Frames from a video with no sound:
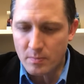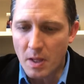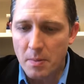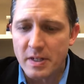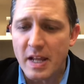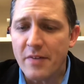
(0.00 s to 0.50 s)

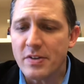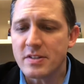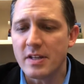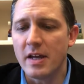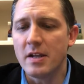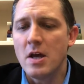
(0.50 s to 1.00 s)
But David
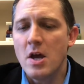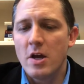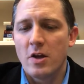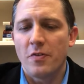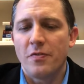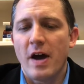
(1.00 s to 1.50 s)
said,
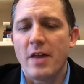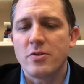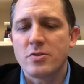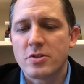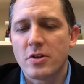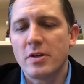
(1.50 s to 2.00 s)
"Your father
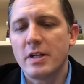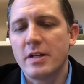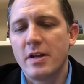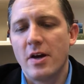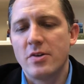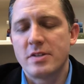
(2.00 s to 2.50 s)
certainly
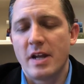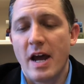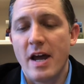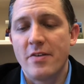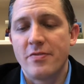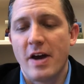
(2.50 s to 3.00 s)
knows that I
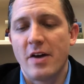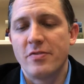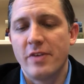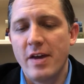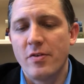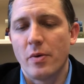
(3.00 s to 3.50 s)
have found
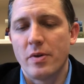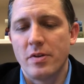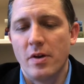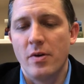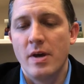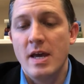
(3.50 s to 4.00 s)
favor with
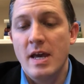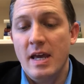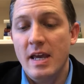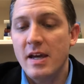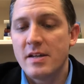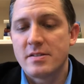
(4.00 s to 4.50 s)
you.
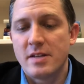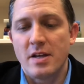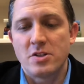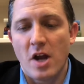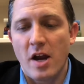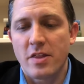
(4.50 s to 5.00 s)
He has said,
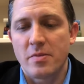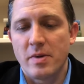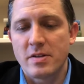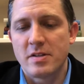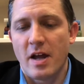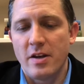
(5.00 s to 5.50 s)
'Jonathan
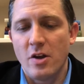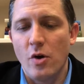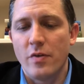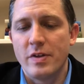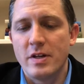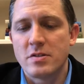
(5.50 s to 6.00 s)
must not know
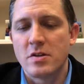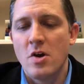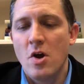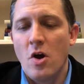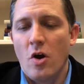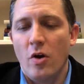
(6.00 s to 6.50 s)
of this,
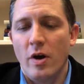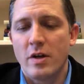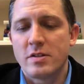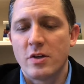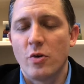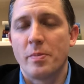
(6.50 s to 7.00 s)
or
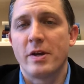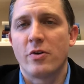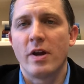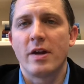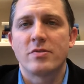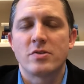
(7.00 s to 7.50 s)
else he will be
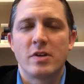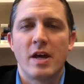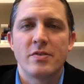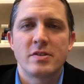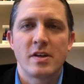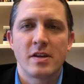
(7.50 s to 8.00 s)
grieved.'" So
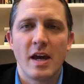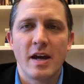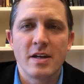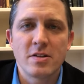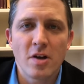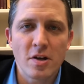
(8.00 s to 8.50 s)
David's saying, yeah,
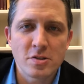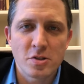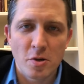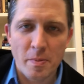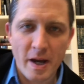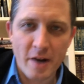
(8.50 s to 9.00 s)
he talks to
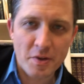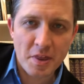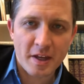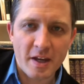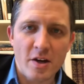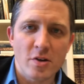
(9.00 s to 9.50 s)
you about
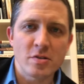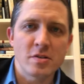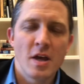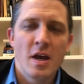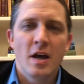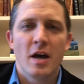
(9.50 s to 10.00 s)
everything else,
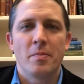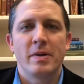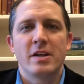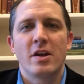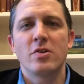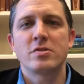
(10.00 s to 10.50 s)
but
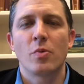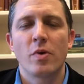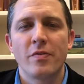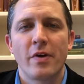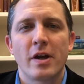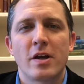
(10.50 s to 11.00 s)
he knows that we're
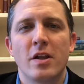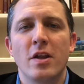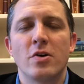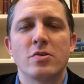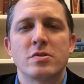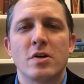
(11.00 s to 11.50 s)
very
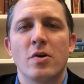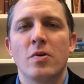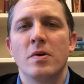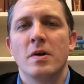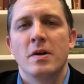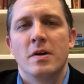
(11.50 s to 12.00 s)
close. So
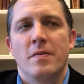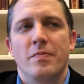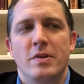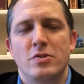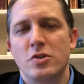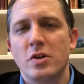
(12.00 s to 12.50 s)

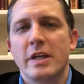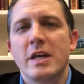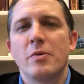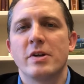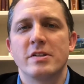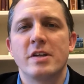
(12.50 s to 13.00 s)
surely he
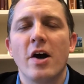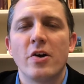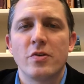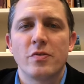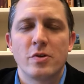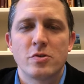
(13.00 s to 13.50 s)
wouldn't tell
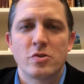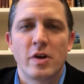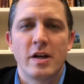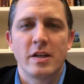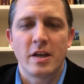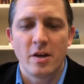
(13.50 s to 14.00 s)
you if he was
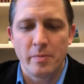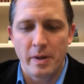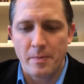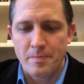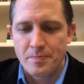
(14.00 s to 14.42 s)
trying to kill me.